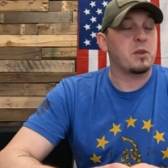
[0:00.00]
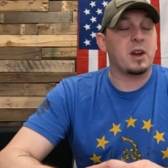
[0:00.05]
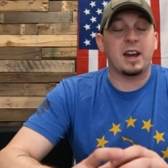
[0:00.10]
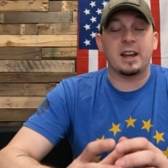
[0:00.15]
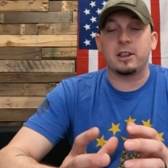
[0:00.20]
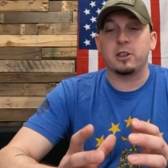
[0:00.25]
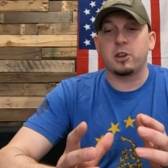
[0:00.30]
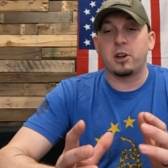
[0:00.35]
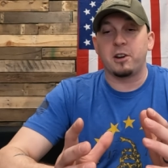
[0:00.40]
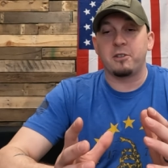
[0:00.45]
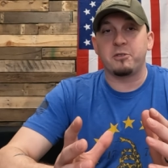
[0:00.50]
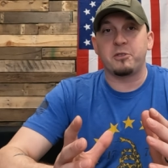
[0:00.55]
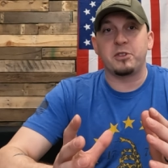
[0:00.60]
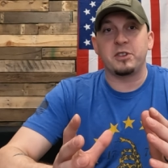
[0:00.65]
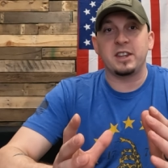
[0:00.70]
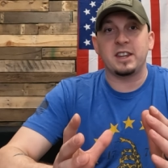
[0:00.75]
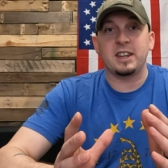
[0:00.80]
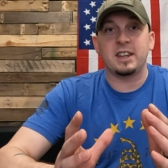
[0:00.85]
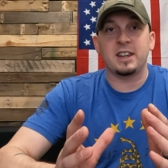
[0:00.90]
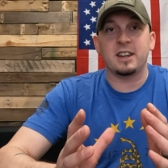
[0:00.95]
I love
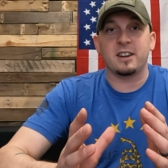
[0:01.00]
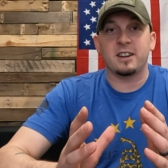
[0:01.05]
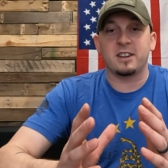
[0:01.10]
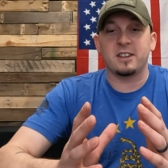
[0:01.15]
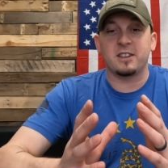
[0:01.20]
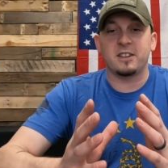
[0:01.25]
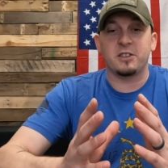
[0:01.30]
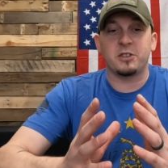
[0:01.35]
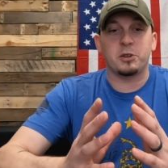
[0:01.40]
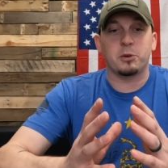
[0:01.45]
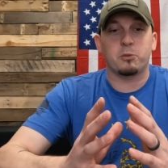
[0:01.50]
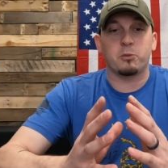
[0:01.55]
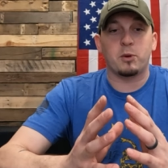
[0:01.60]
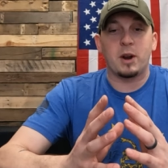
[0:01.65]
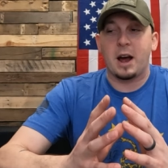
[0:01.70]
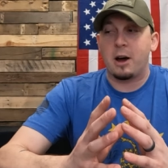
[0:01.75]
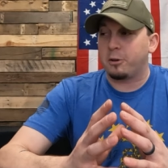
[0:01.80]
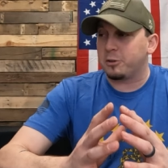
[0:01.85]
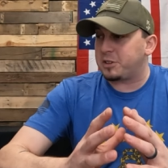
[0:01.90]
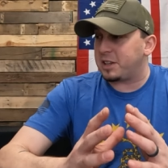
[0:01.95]
the the
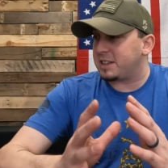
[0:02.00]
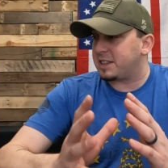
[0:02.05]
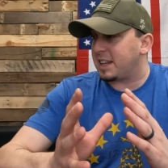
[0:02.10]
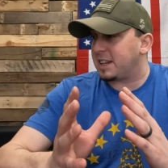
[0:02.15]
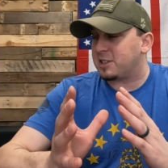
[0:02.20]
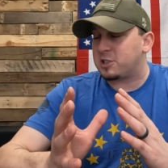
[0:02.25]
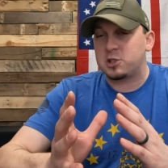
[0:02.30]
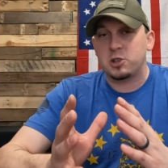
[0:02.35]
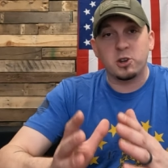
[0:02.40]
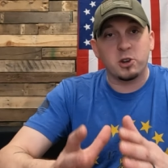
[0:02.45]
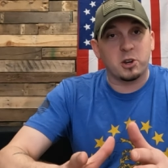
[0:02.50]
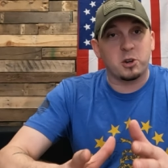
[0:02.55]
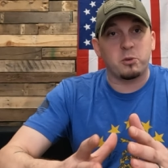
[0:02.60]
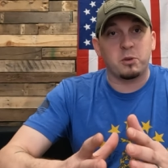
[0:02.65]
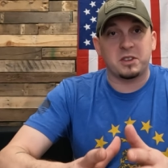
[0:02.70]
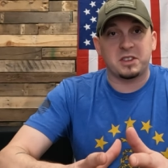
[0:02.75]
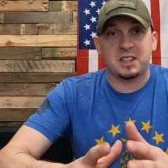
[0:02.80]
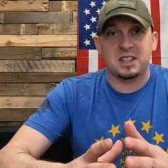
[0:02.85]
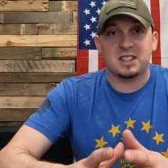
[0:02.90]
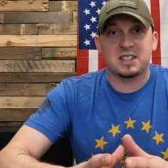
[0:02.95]
route that they took
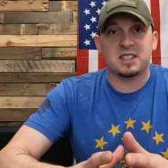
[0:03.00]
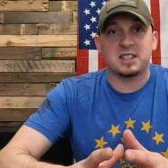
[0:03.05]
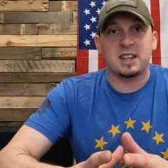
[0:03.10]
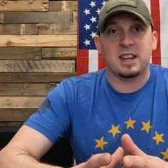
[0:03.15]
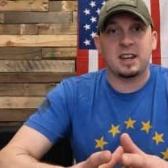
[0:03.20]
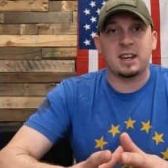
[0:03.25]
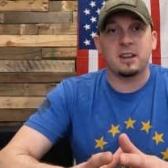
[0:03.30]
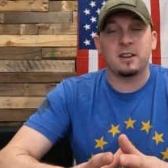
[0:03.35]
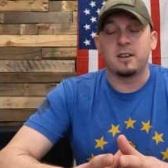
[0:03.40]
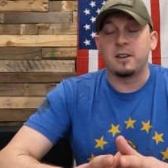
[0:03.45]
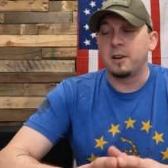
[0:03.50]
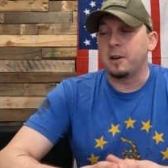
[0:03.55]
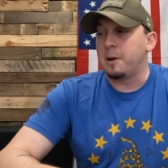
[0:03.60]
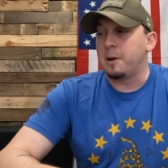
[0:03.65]
with this thing.